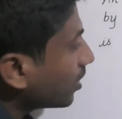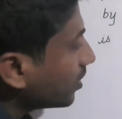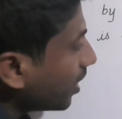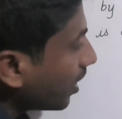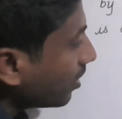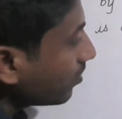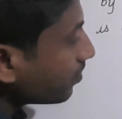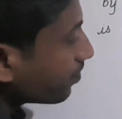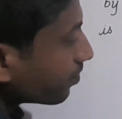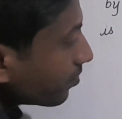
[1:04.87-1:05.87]

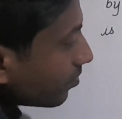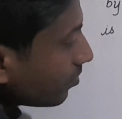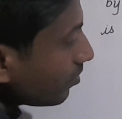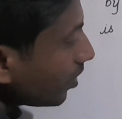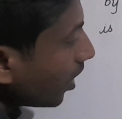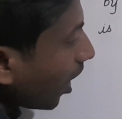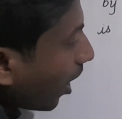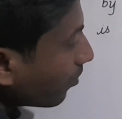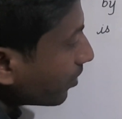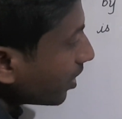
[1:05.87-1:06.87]
then
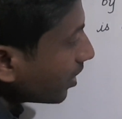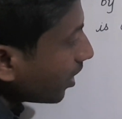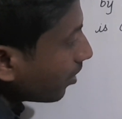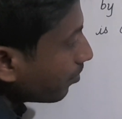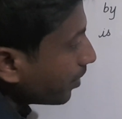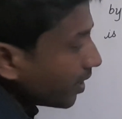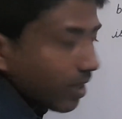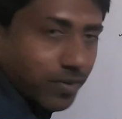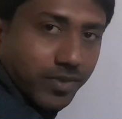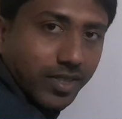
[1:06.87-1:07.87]
after a b
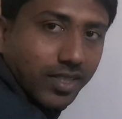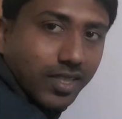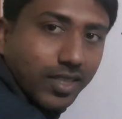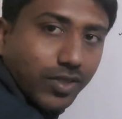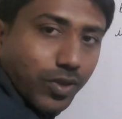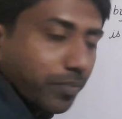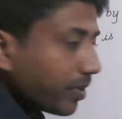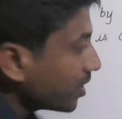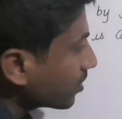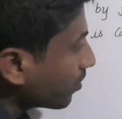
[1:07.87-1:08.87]
comes, so
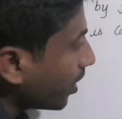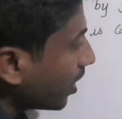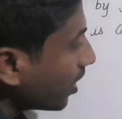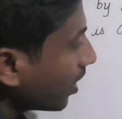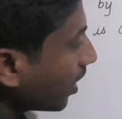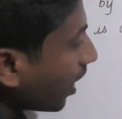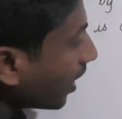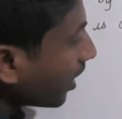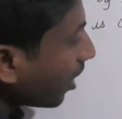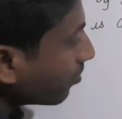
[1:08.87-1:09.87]
b square,
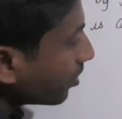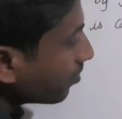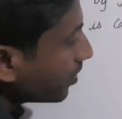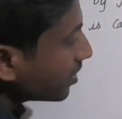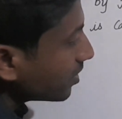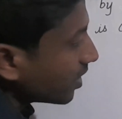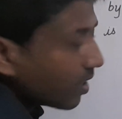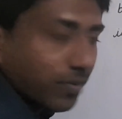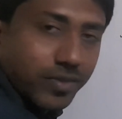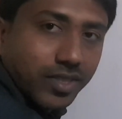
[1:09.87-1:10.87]
and after b c
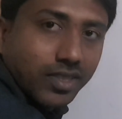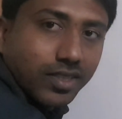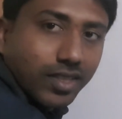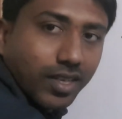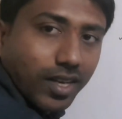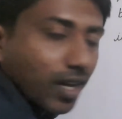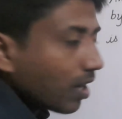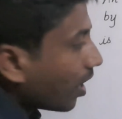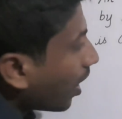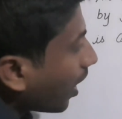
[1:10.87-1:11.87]
comes.
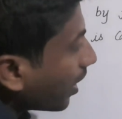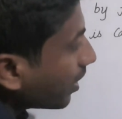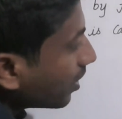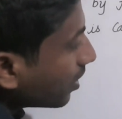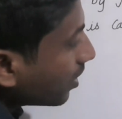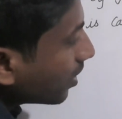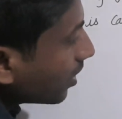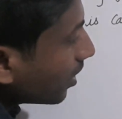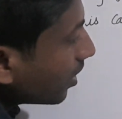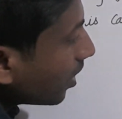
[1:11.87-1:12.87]
And
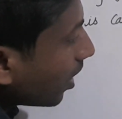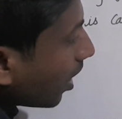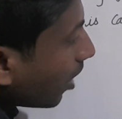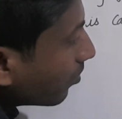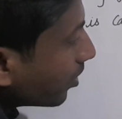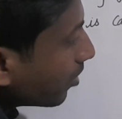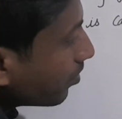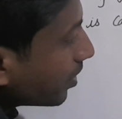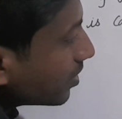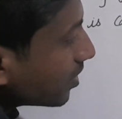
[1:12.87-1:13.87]
here after
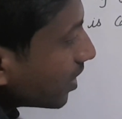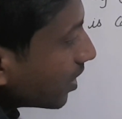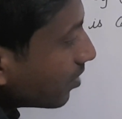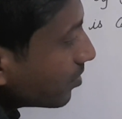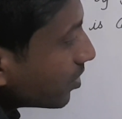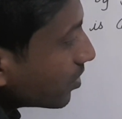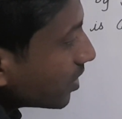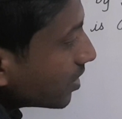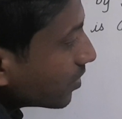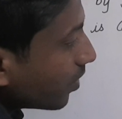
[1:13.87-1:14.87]
b c comes, so
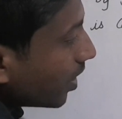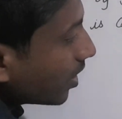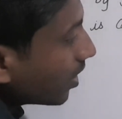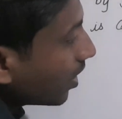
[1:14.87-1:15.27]
c square,